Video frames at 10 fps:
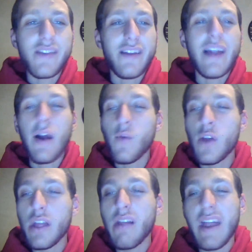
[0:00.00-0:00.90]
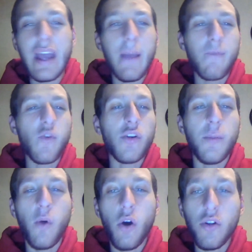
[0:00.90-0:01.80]
They're not really. And
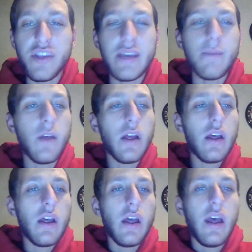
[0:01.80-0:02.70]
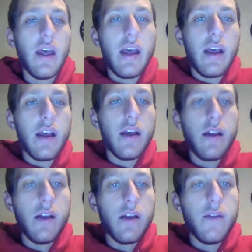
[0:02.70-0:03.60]
I think that's the right approach with